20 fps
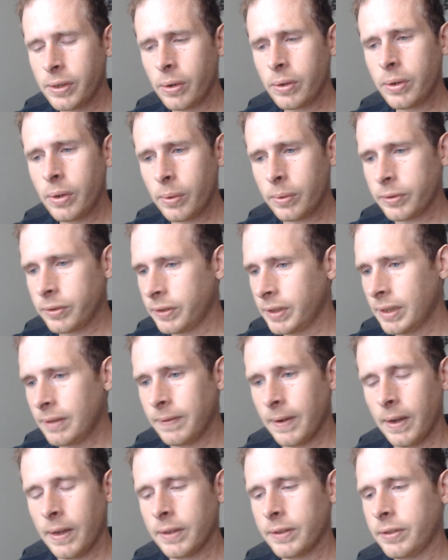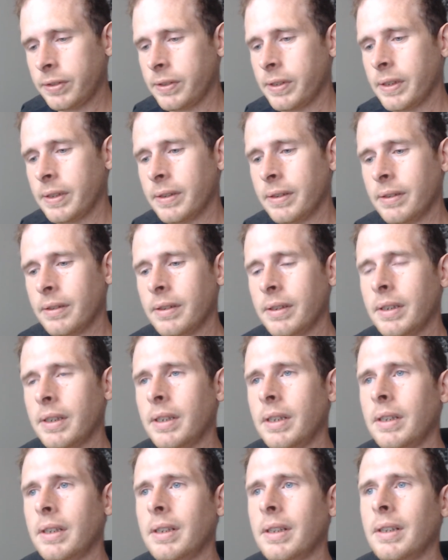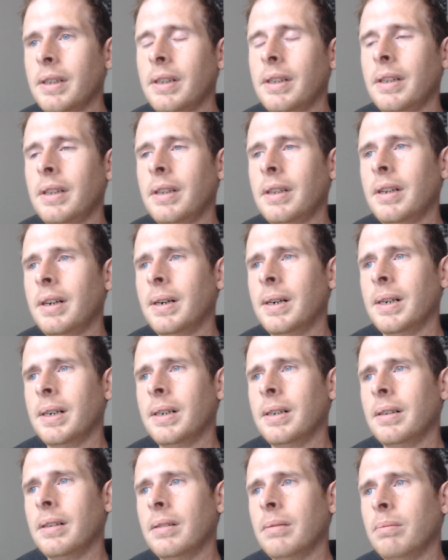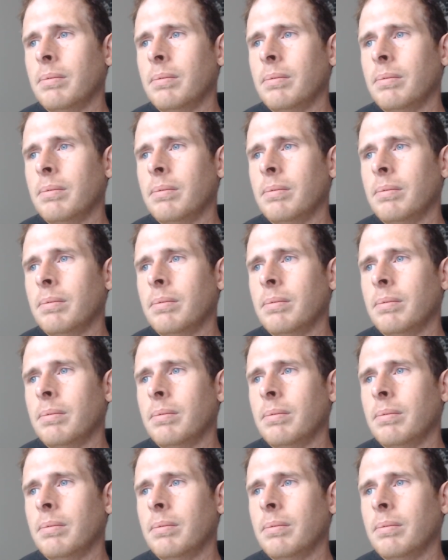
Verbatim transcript: Cold Steve Austin. Uh,